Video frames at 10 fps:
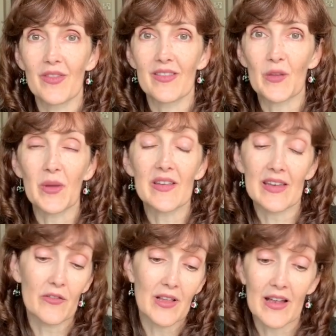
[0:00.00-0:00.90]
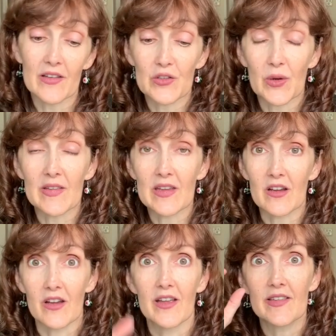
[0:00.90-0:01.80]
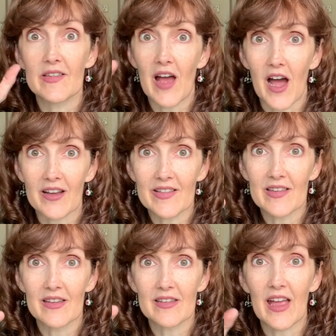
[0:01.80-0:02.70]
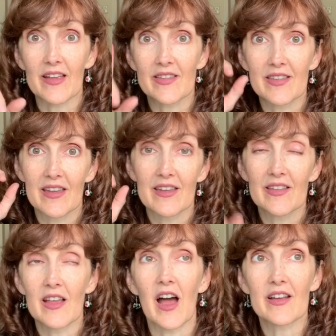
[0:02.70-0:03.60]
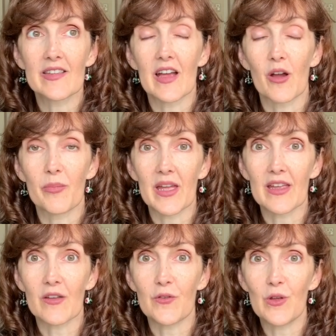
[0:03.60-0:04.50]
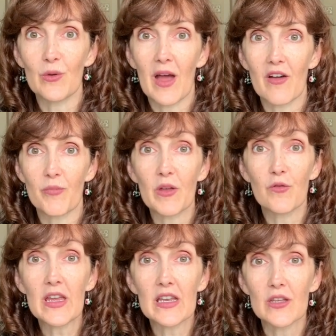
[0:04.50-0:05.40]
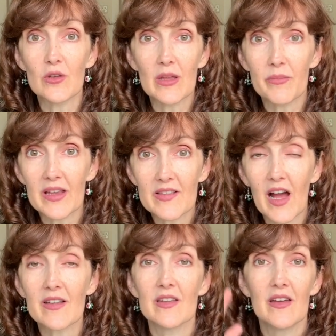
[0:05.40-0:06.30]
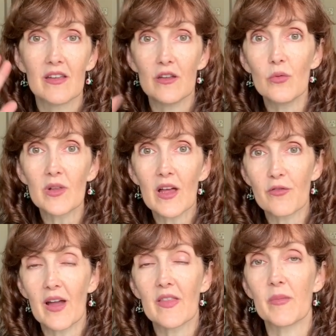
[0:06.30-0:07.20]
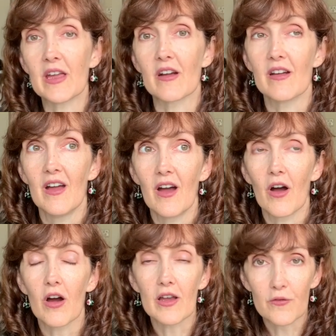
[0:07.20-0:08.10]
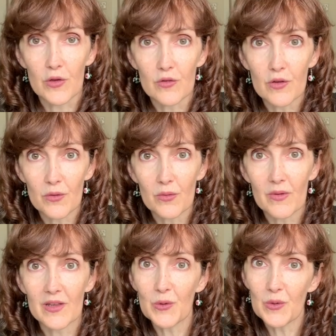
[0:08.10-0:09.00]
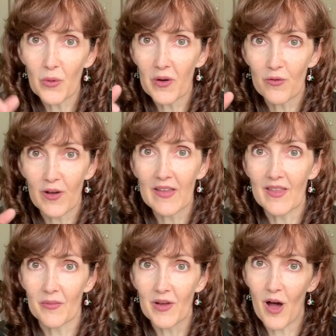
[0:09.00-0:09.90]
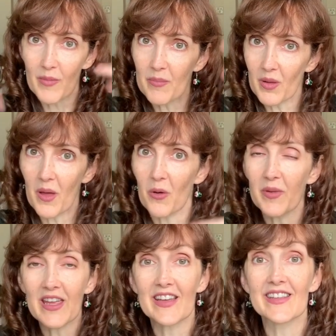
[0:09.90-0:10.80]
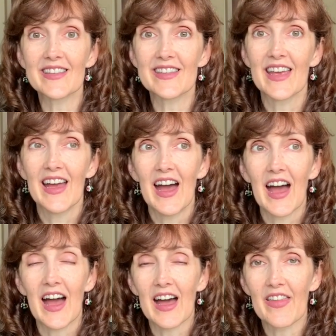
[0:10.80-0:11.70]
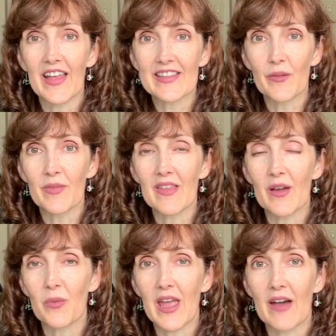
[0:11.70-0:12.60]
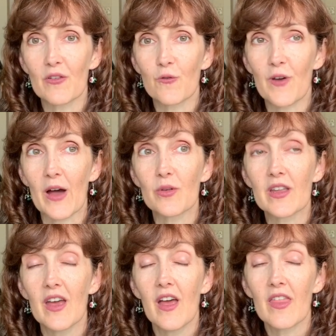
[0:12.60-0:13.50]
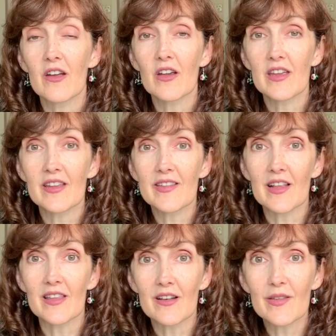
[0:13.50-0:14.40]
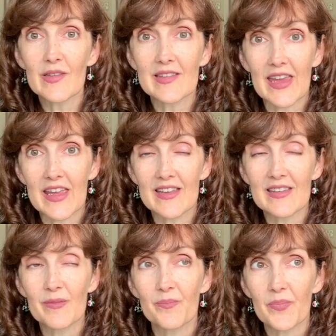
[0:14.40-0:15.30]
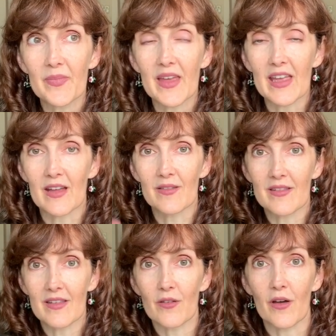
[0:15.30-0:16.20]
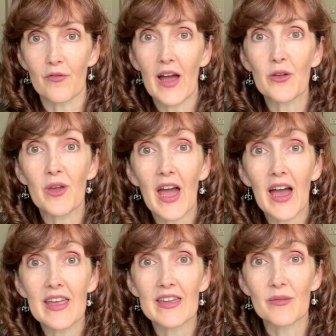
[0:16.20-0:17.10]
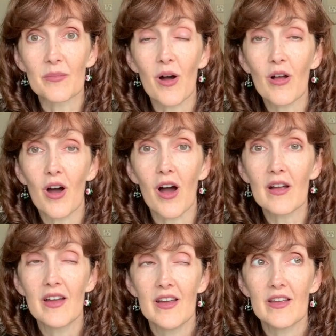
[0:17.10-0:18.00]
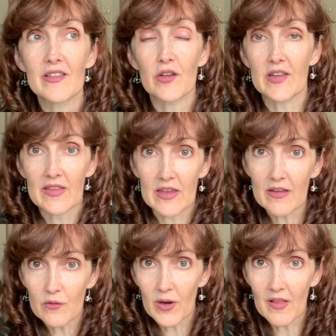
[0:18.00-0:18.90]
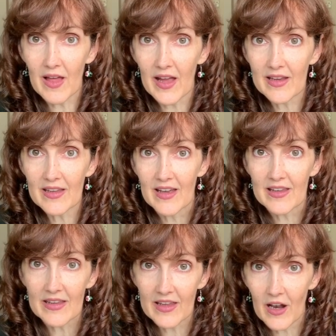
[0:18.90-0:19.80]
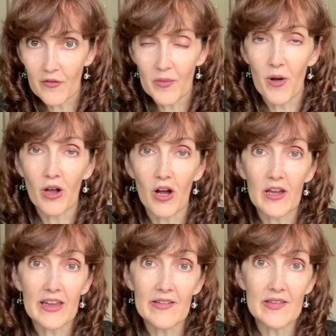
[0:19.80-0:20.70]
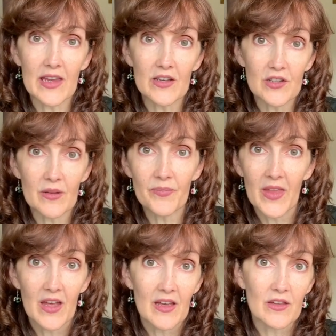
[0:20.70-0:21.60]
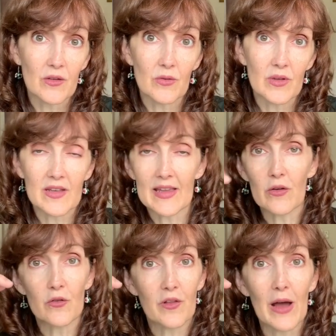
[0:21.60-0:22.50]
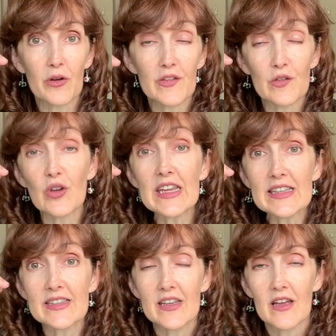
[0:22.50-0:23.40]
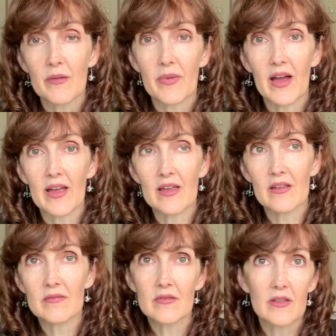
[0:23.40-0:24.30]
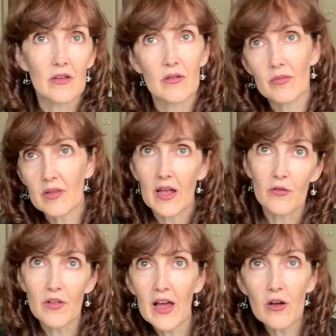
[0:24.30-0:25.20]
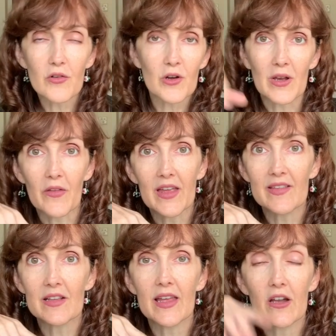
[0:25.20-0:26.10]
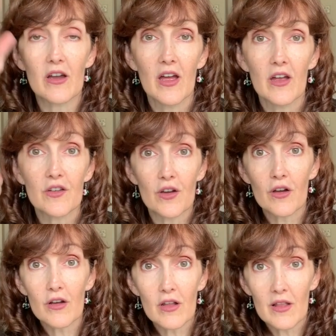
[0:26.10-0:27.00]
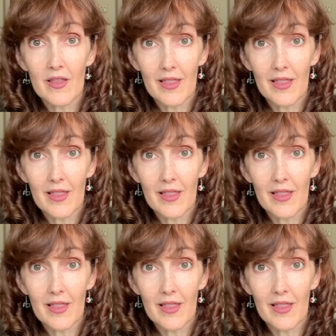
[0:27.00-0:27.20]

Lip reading: So he doesn't have a lot of choice here. Socks. Yes, socks are big. If you have big feet and you need big socks, you will not find them here. Or if you do and you know where to find them, comment below, because that's something that we haven't found. There is a little stand like on Fai Yung Gai in Mong Kok. So you take the East Rail line, you get off at Mong Kok East Station, you get down to Flower Street by the kind of flyover, go down the escalator, turn,